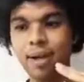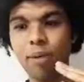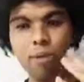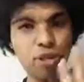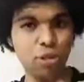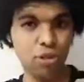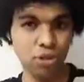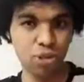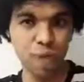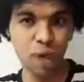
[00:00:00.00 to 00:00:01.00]
I'm going to
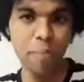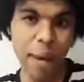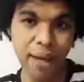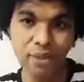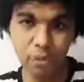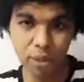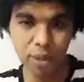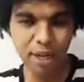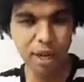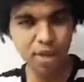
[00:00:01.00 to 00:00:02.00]
use now a math
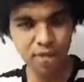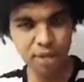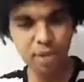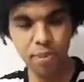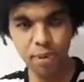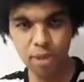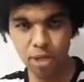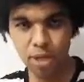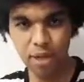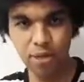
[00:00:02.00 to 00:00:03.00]
word, and I really
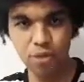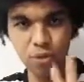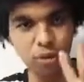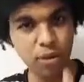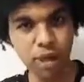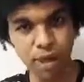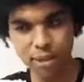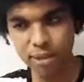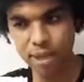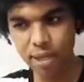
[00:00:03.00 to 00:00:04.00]
apologize if you don't
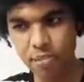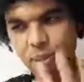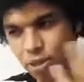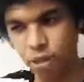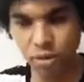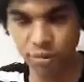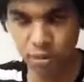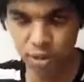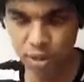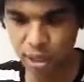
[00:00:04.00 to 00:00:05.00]
understand it, but you don't have
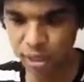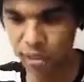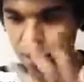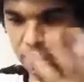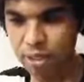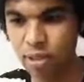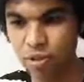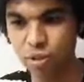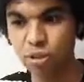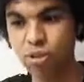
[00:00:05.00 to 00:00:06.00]
to understand it. So let's say
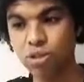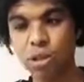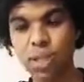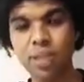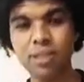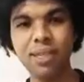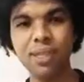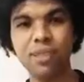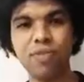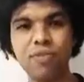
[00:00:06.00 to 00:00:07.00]
for instance you don't
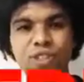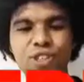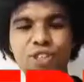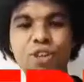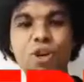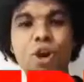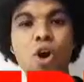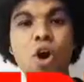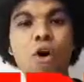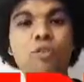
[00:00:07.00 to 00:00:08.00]
understand the definition
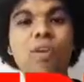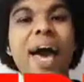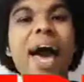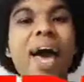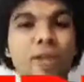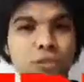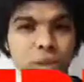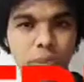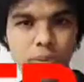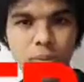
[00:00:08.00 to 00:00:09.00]
of
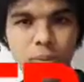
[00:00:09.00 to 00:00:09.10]
algebra,